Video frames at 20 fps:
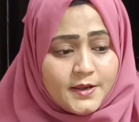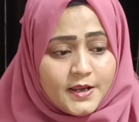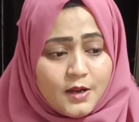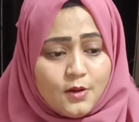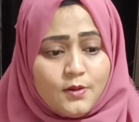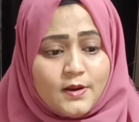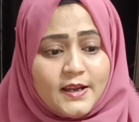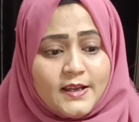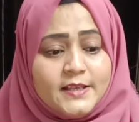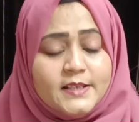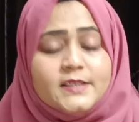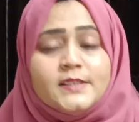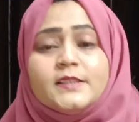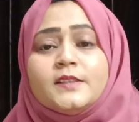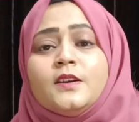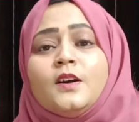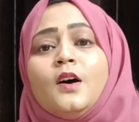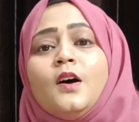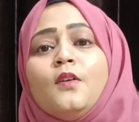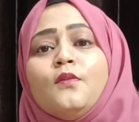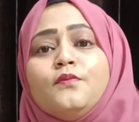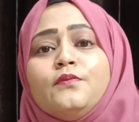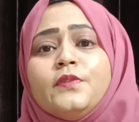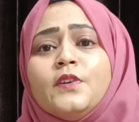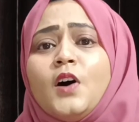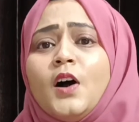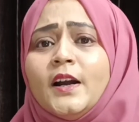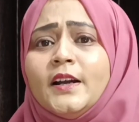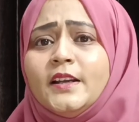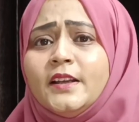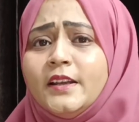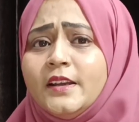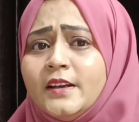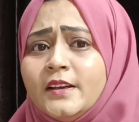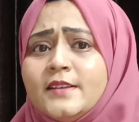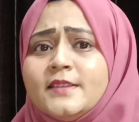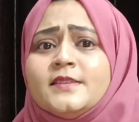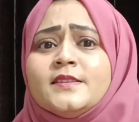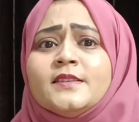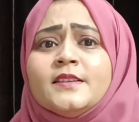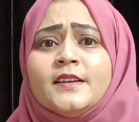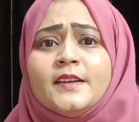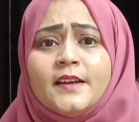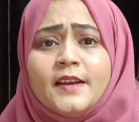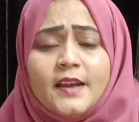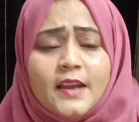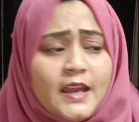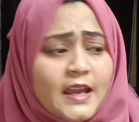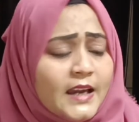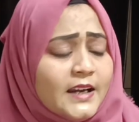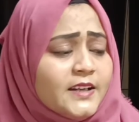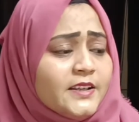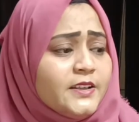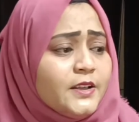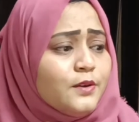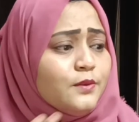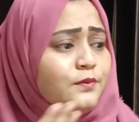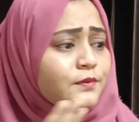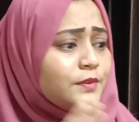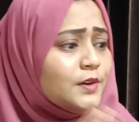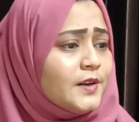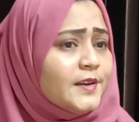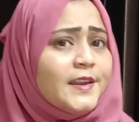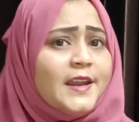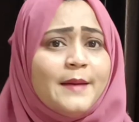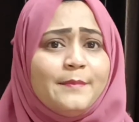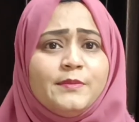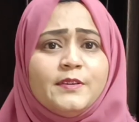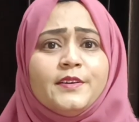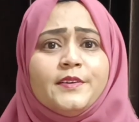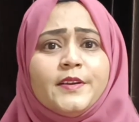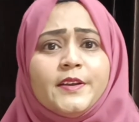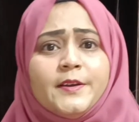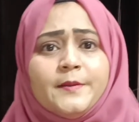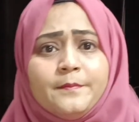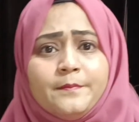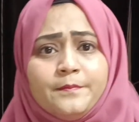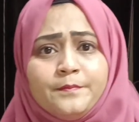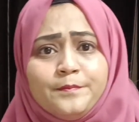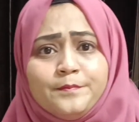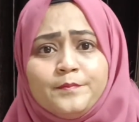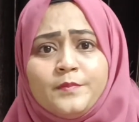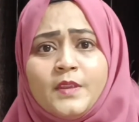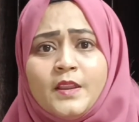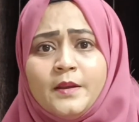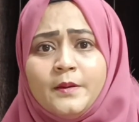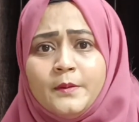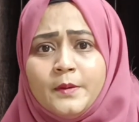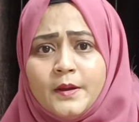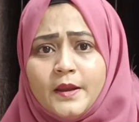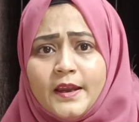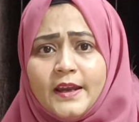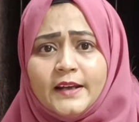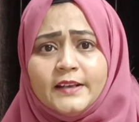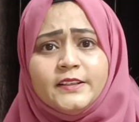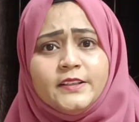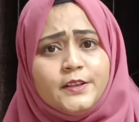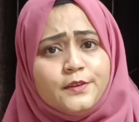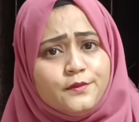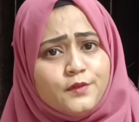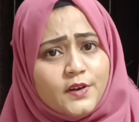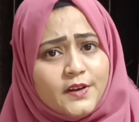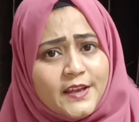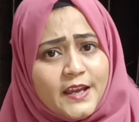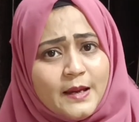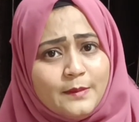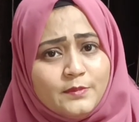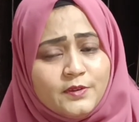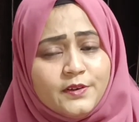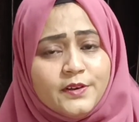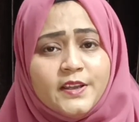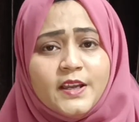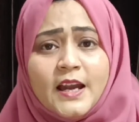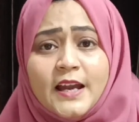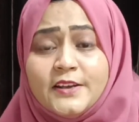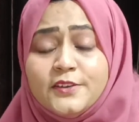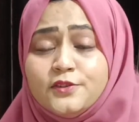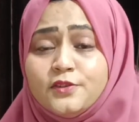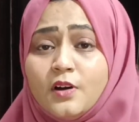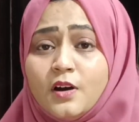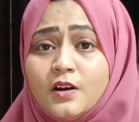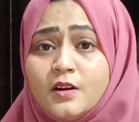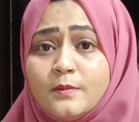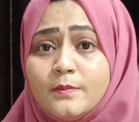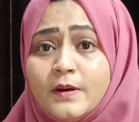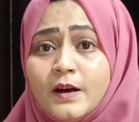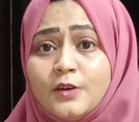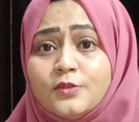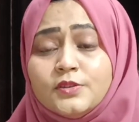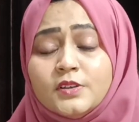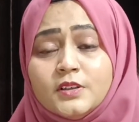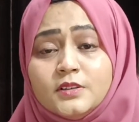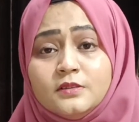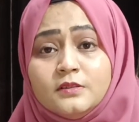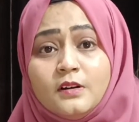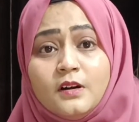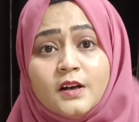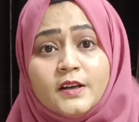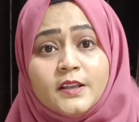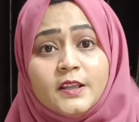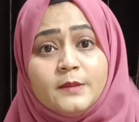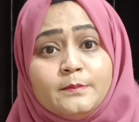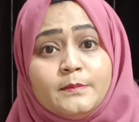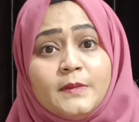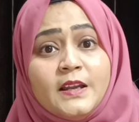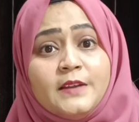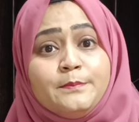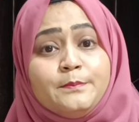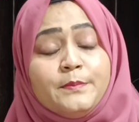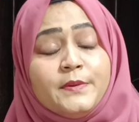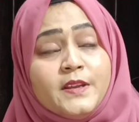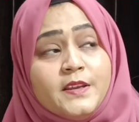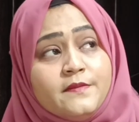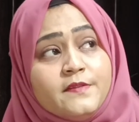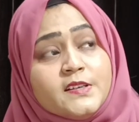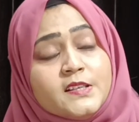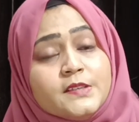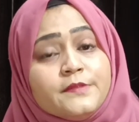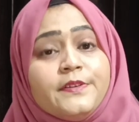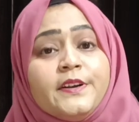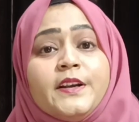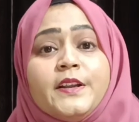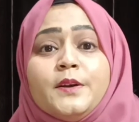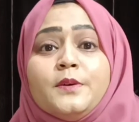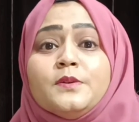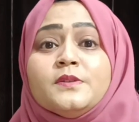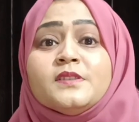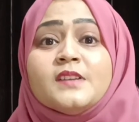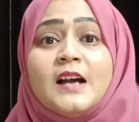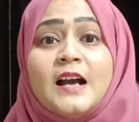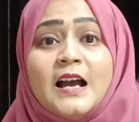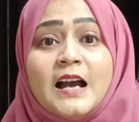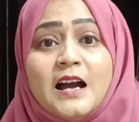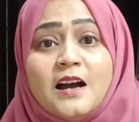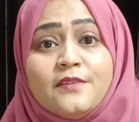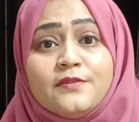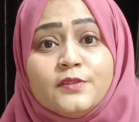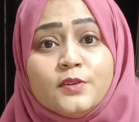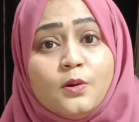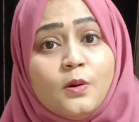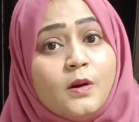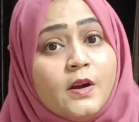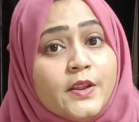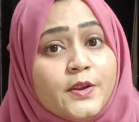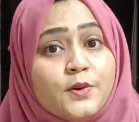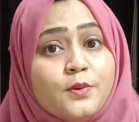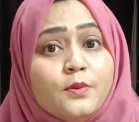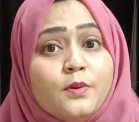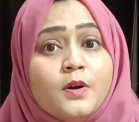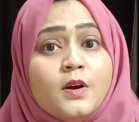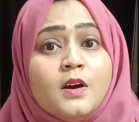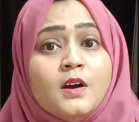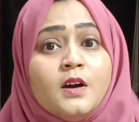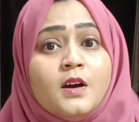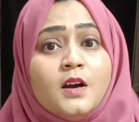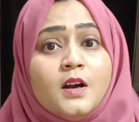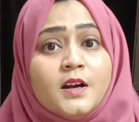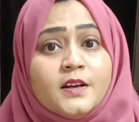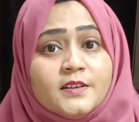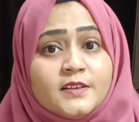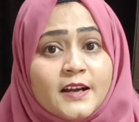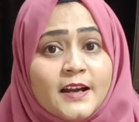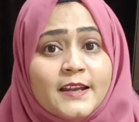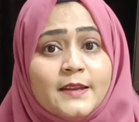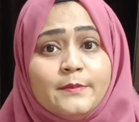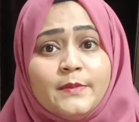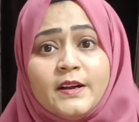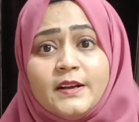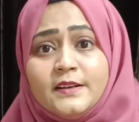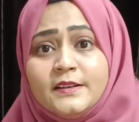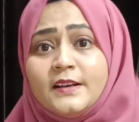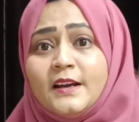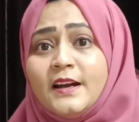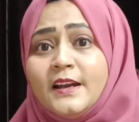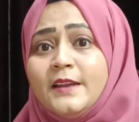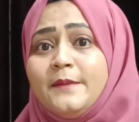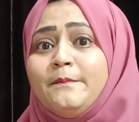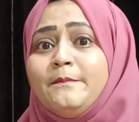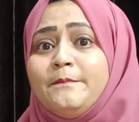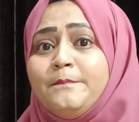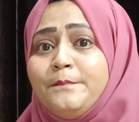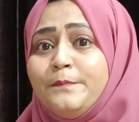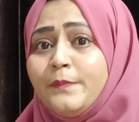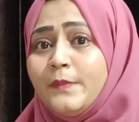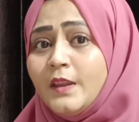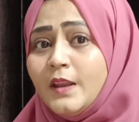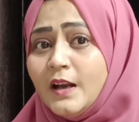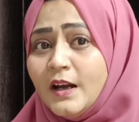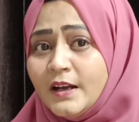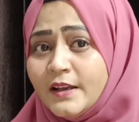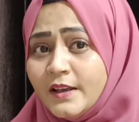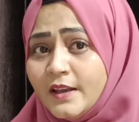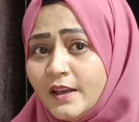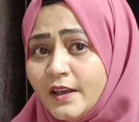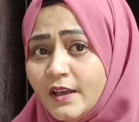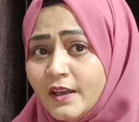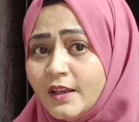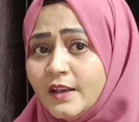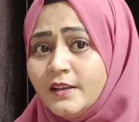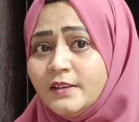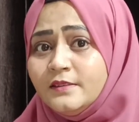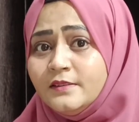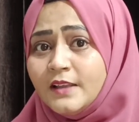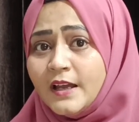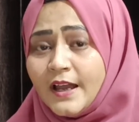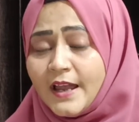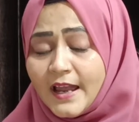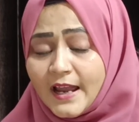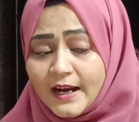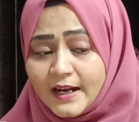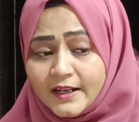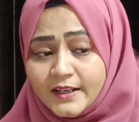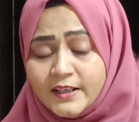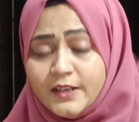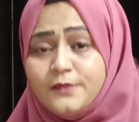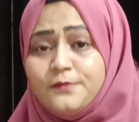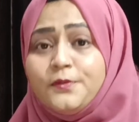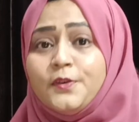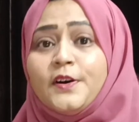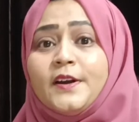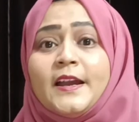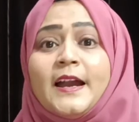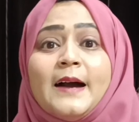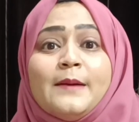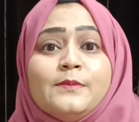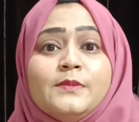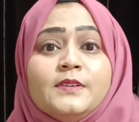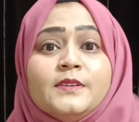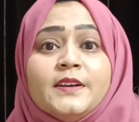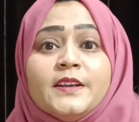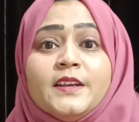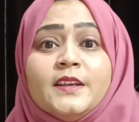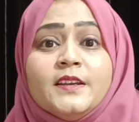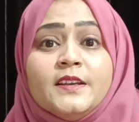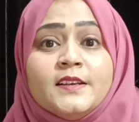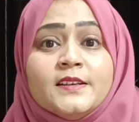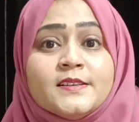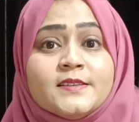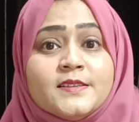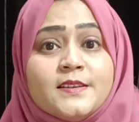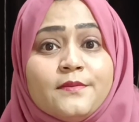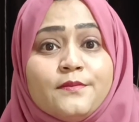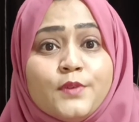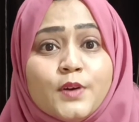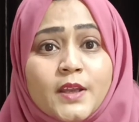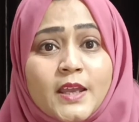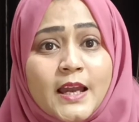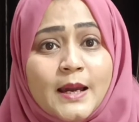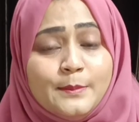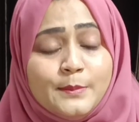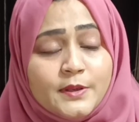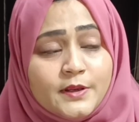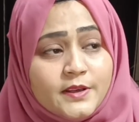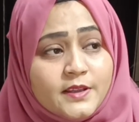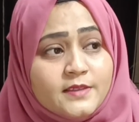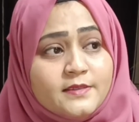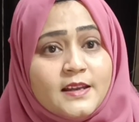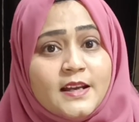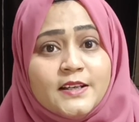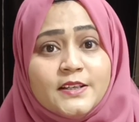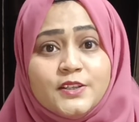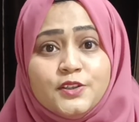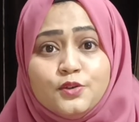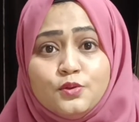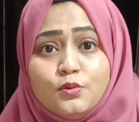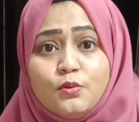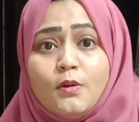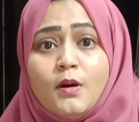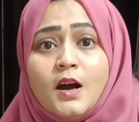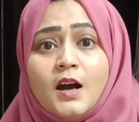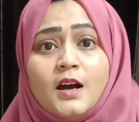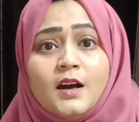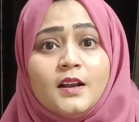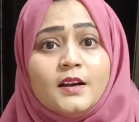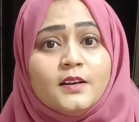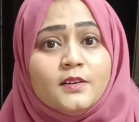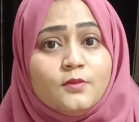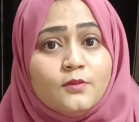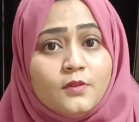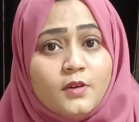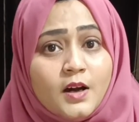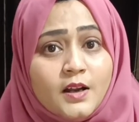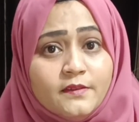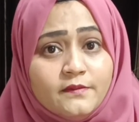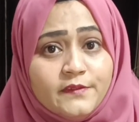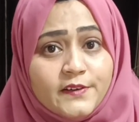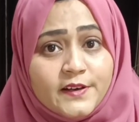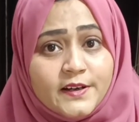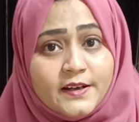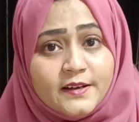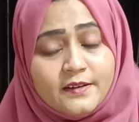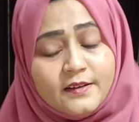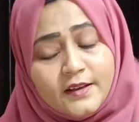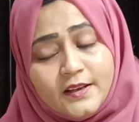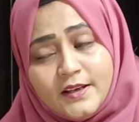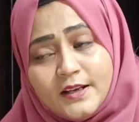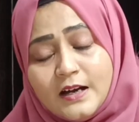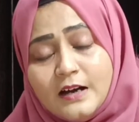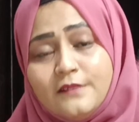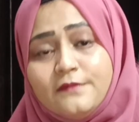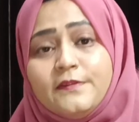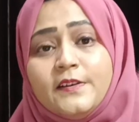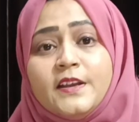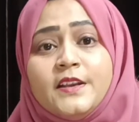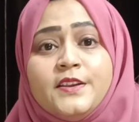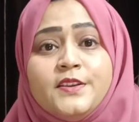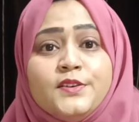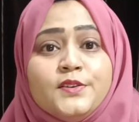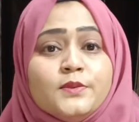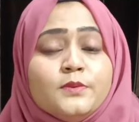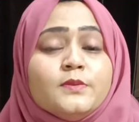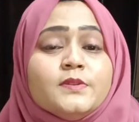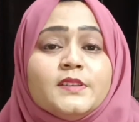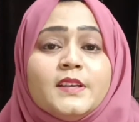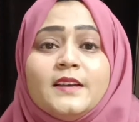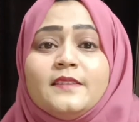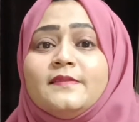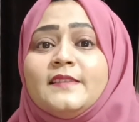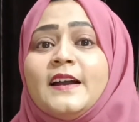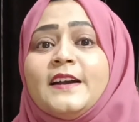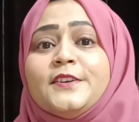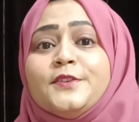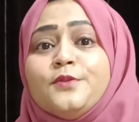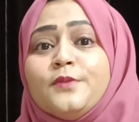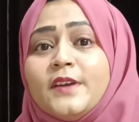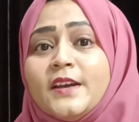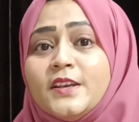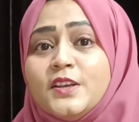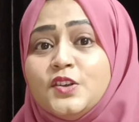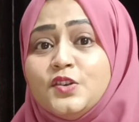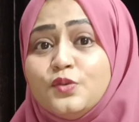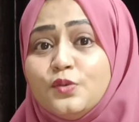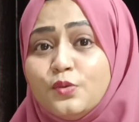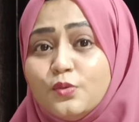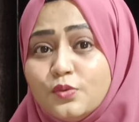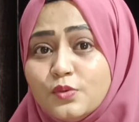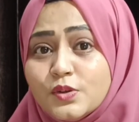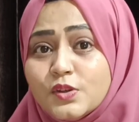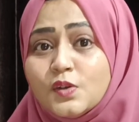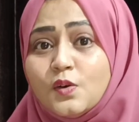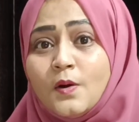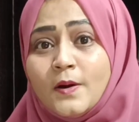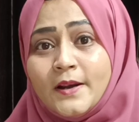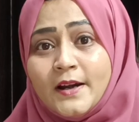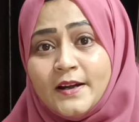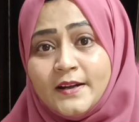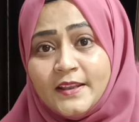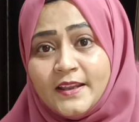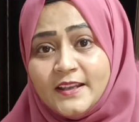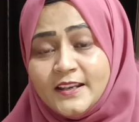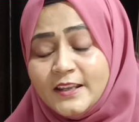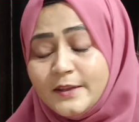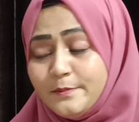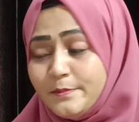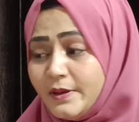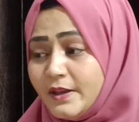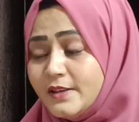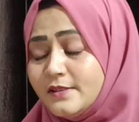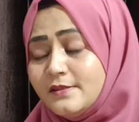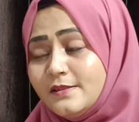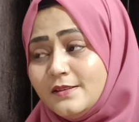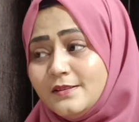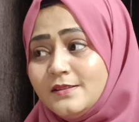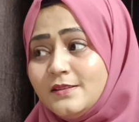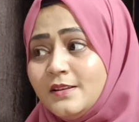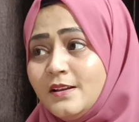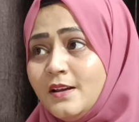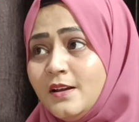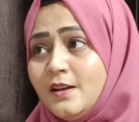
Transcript: Now guys, what is active vocabulary? Active vocabulary I talk about a lot my previous videos. I have told you time and time again, the active vocabulary is the vocabulary that you are confident enough in using, that you can use on a daily basis.